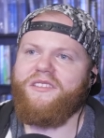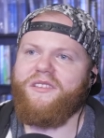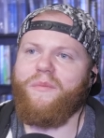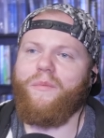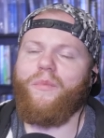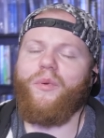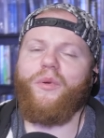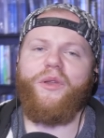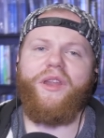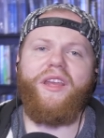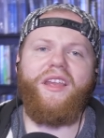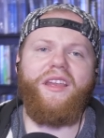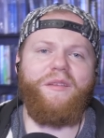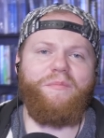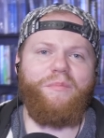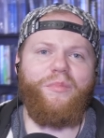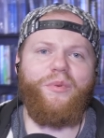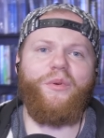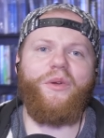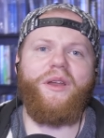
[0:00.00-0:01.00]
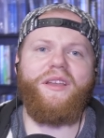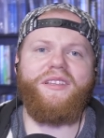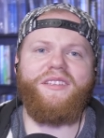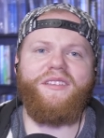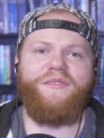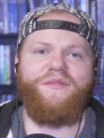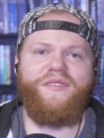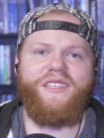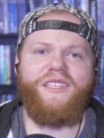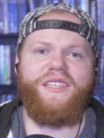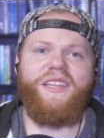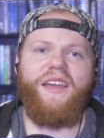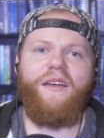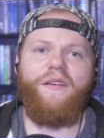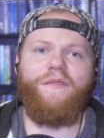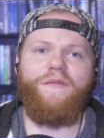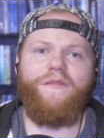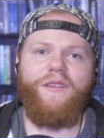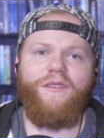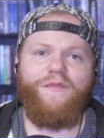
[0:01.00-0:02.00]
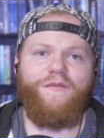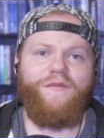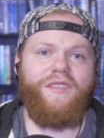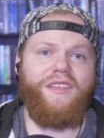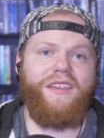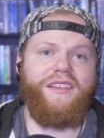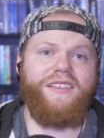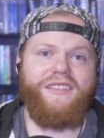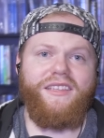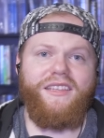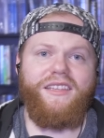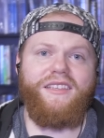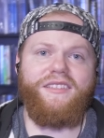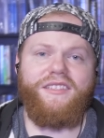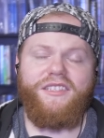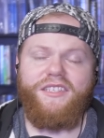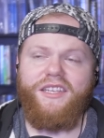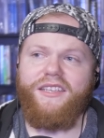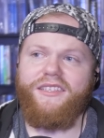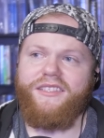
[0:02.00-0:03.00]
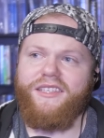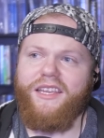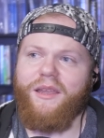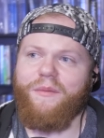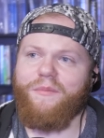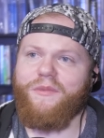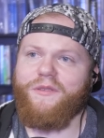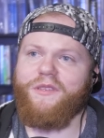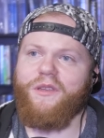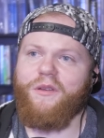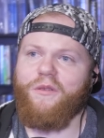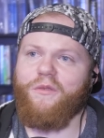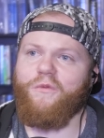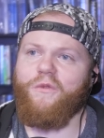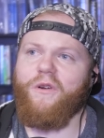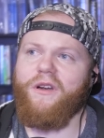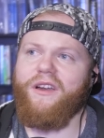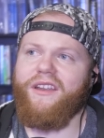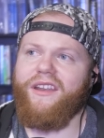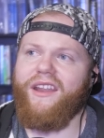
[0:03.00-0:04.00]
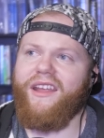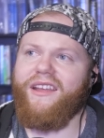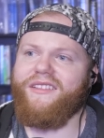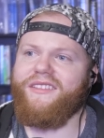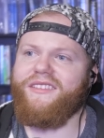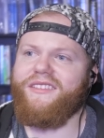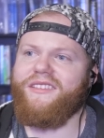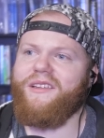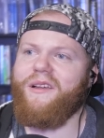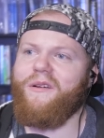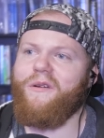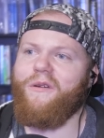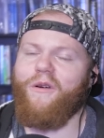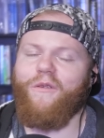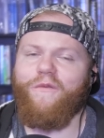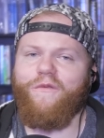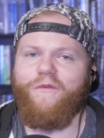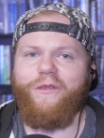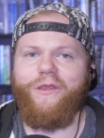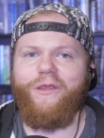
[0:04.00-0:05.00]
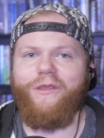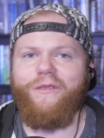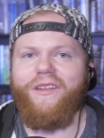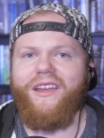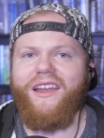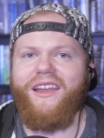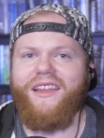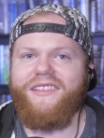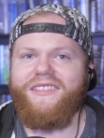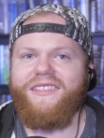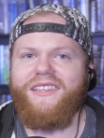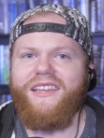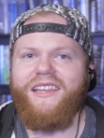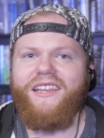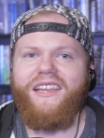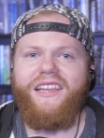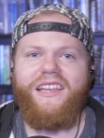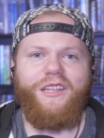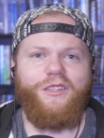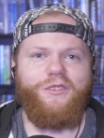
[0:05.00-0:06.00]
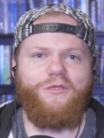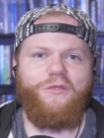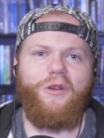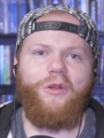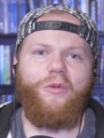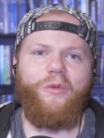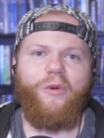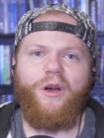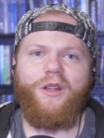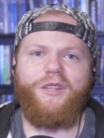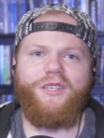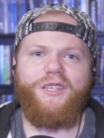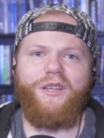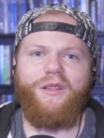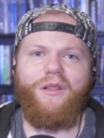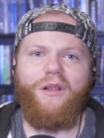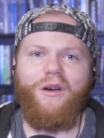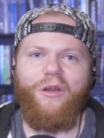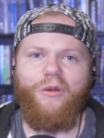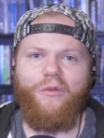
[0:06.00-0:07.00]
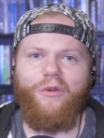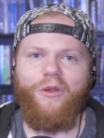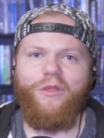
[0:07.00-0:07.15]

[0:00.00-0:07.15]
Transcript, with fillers: some pretty impressive stuff if this is just episode 1. And so hopefully you guys enjoyed watching along